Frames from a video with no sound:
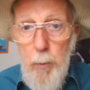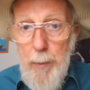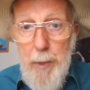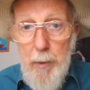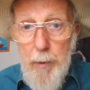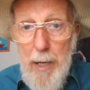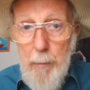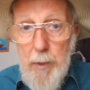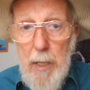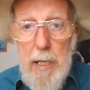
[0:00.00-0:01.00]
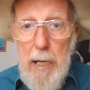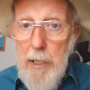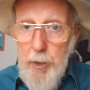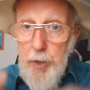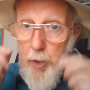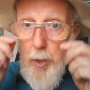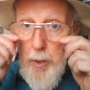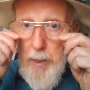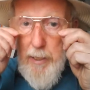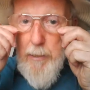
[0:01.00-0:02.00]
women around, and
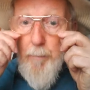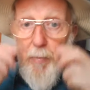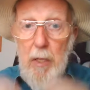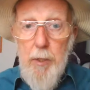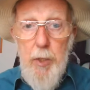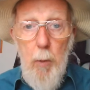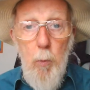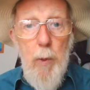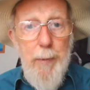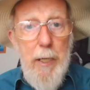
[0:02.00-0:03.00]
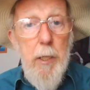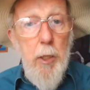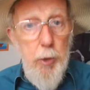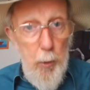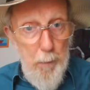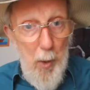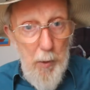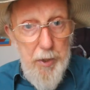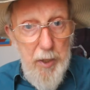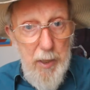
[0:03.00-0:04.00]
certainly some women do
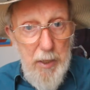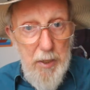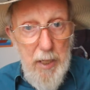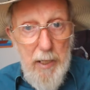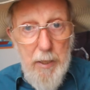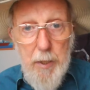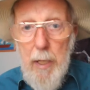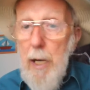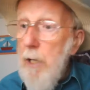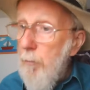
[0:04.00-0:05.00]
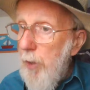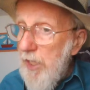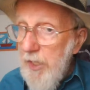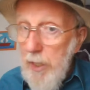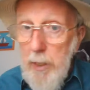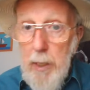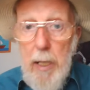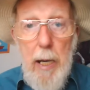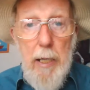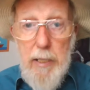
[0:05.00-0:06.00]
boxing these days, and wrestling
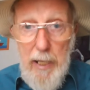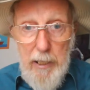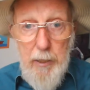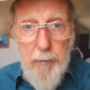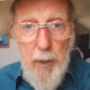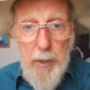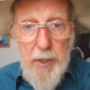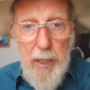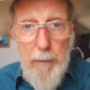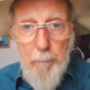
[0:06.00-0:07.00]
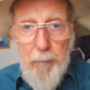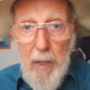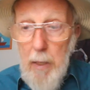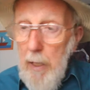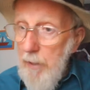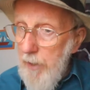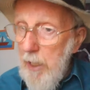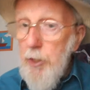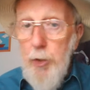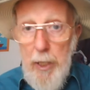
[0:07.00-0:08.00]
and cage fighting, and
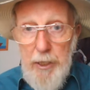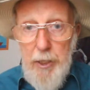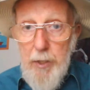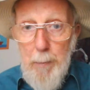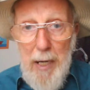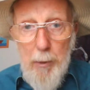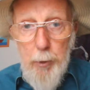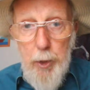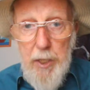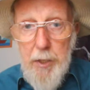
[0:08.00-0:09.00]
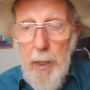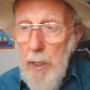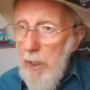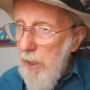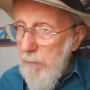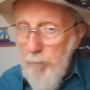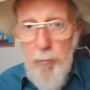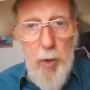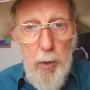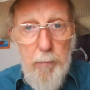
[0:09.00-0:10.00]
that stretches the boundaries, and
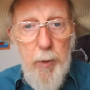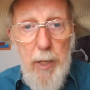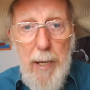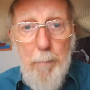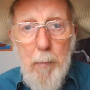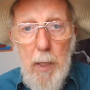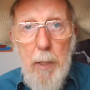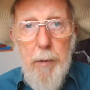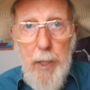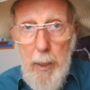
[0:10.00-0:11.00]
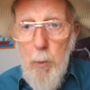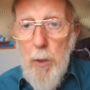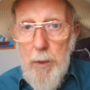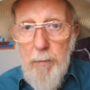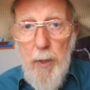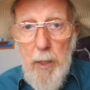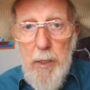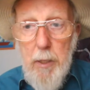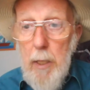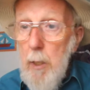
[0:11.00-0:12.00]
good for them. They want to
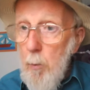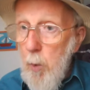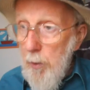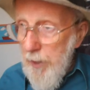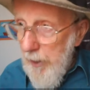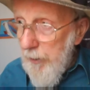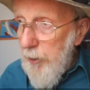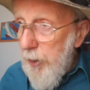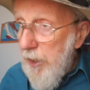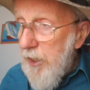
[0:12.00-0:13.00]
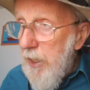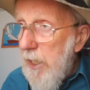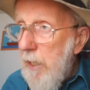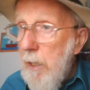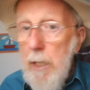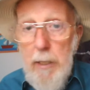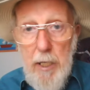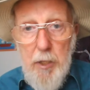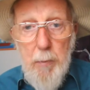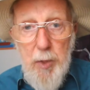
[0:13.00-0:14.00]
find what they're interested in,
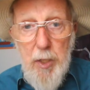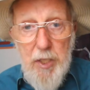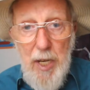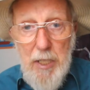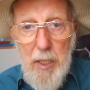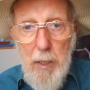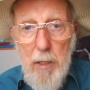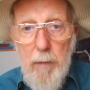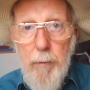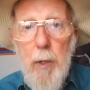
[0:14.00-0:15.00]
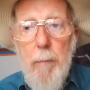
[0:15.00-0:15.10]
get some success in life,